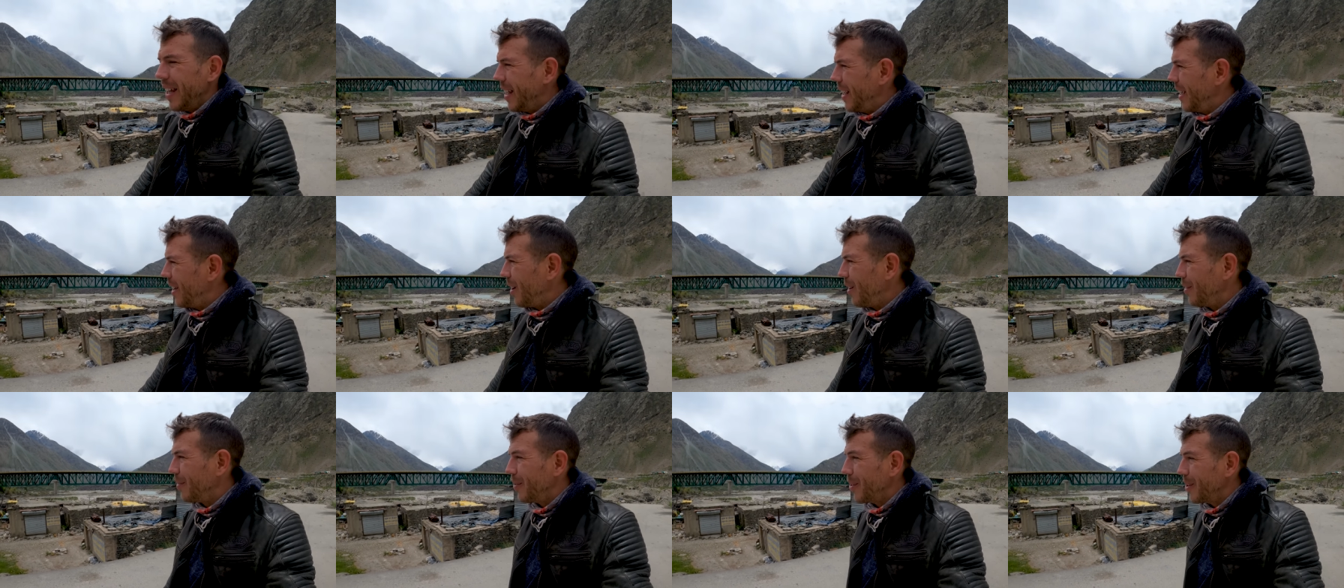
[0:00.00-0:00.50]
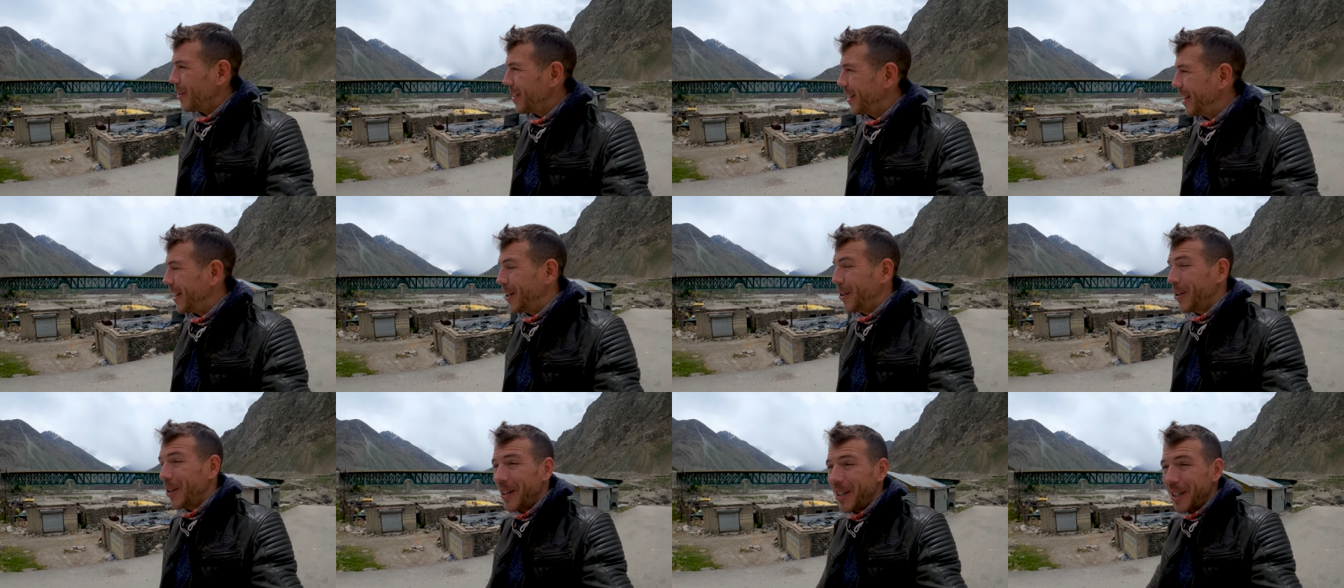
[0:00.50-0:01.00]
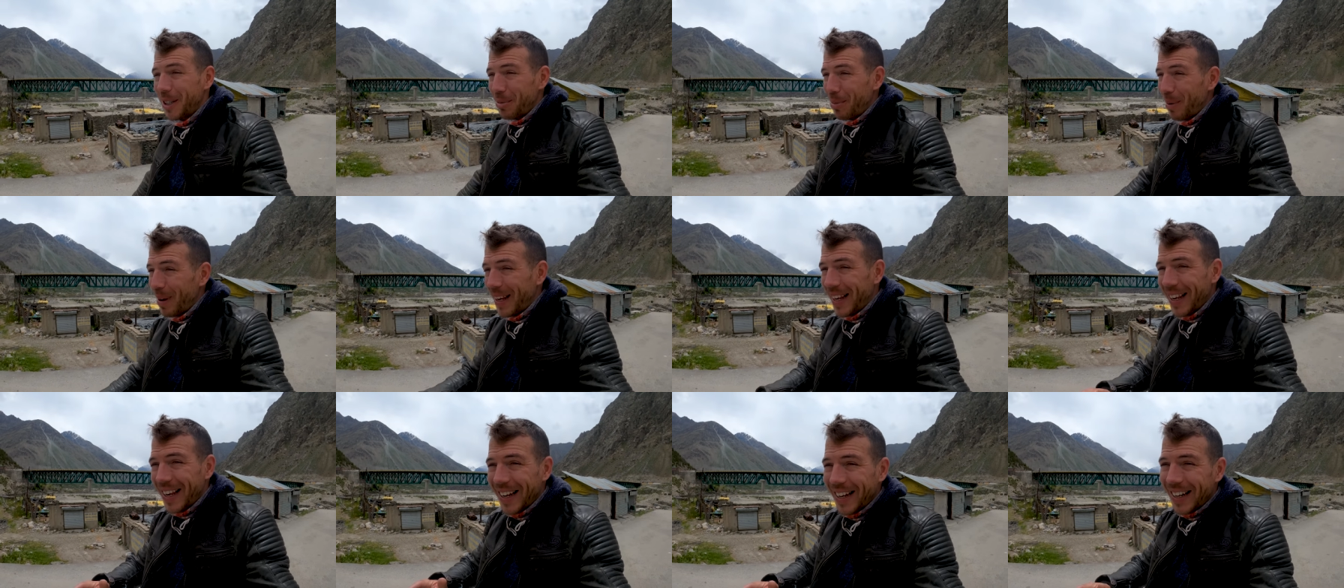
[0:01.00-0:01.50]
of us. They couldn't
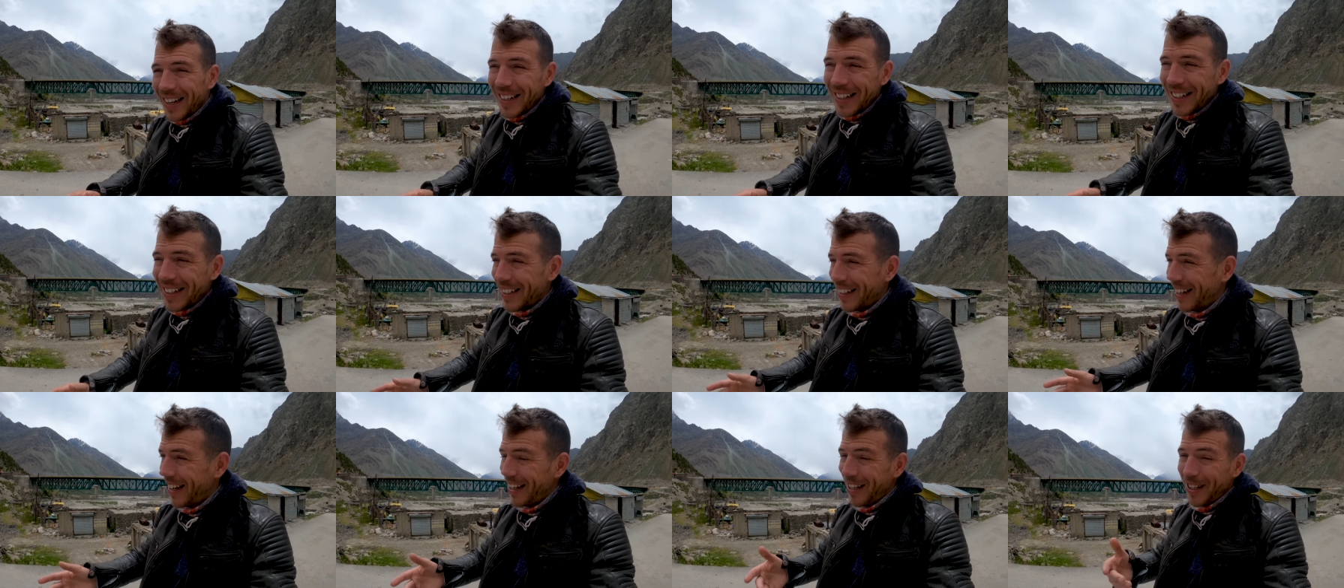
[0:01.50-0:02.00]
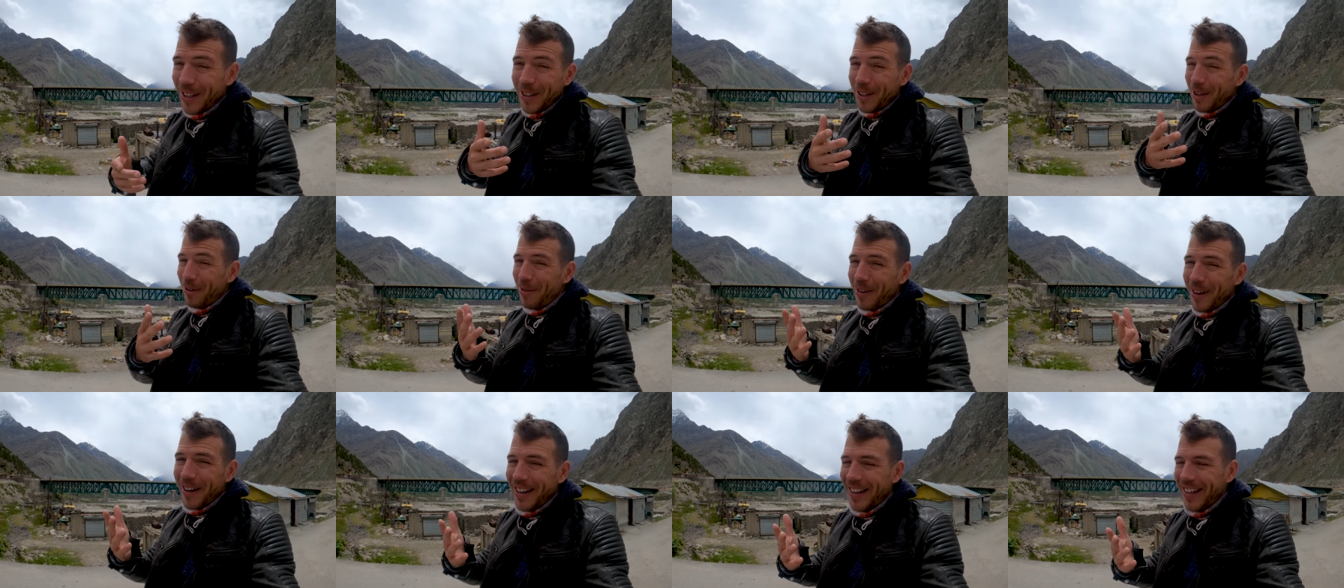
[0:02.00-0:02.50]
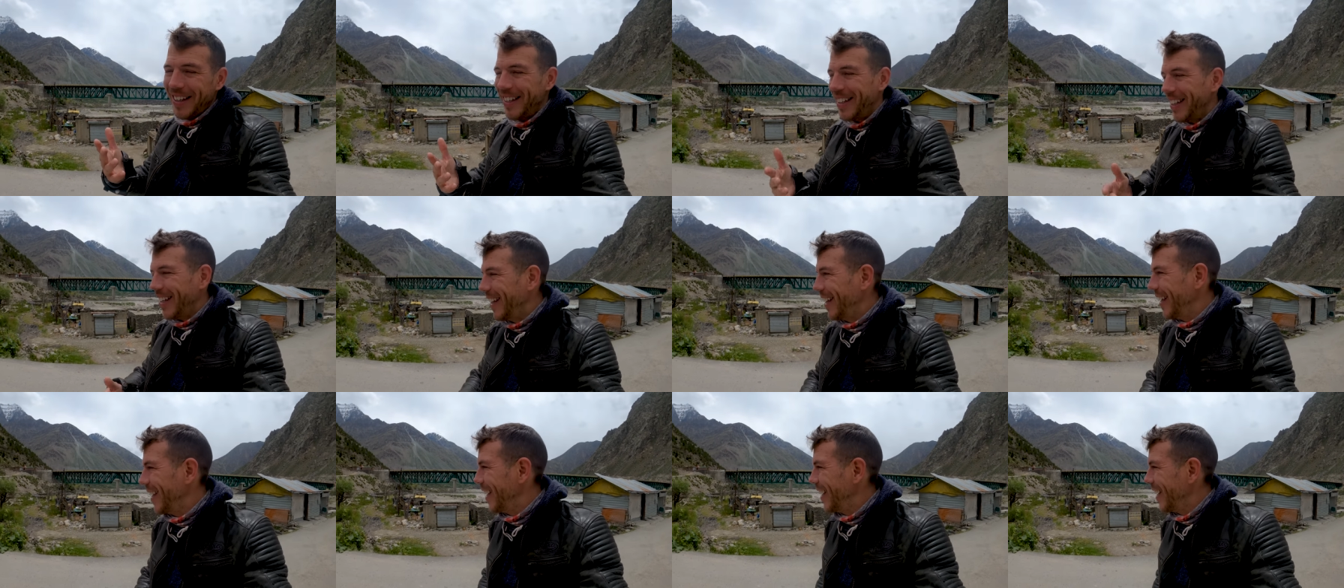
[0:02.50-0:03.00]
speak English, you know my
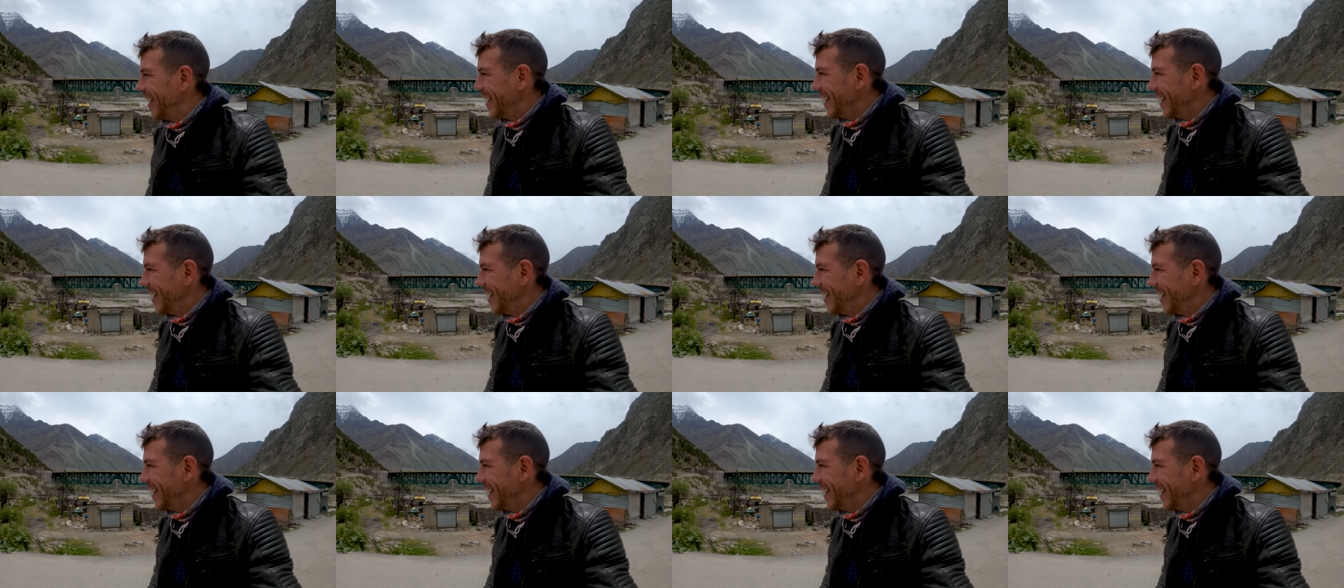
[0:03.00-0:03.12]
Hindi,